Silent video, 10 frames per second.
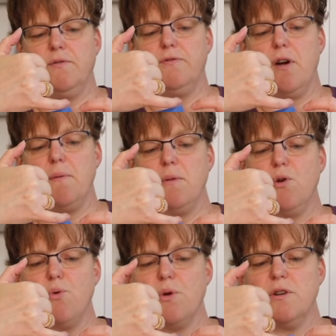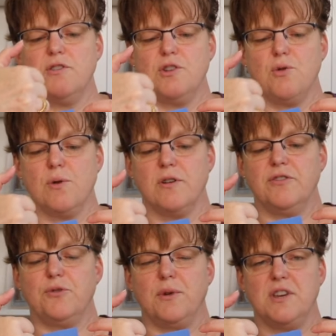from corner to corner,
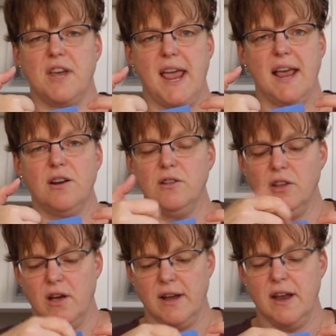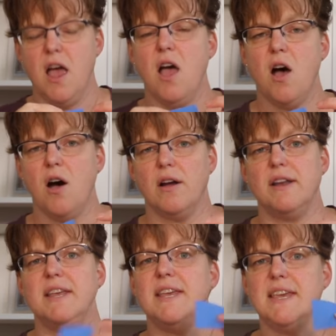so a diagonal line
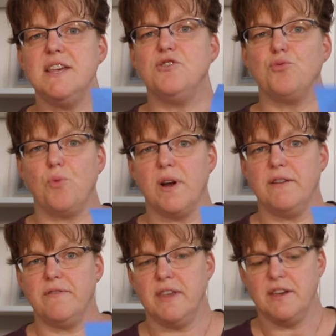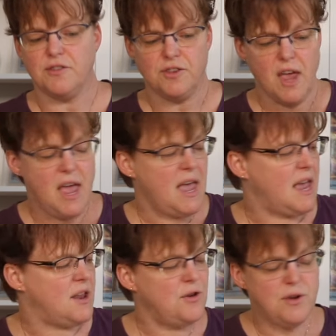on each one of these.
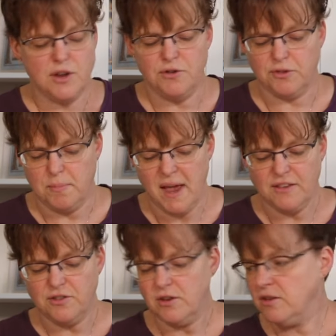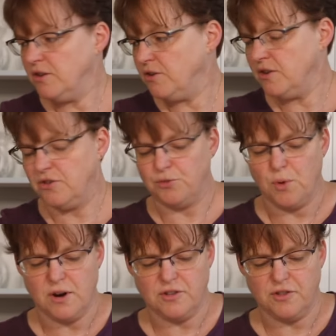And you can use a pencil, you can use
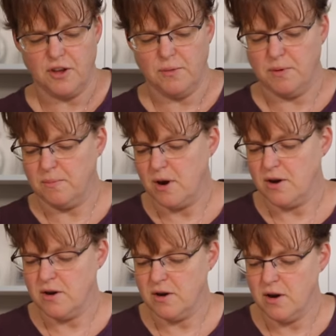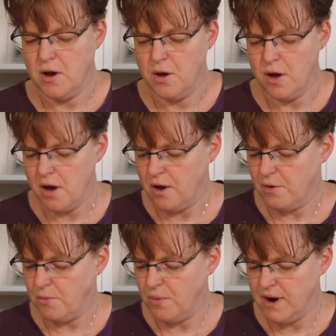water soluble marker,
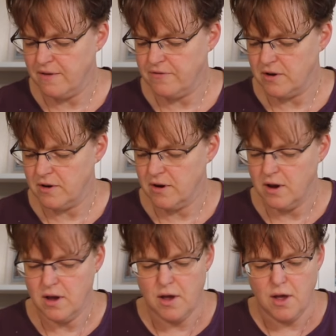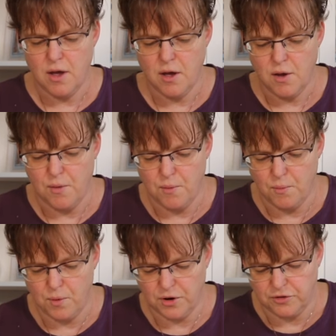whatever
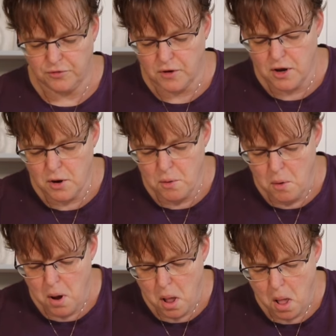works for you.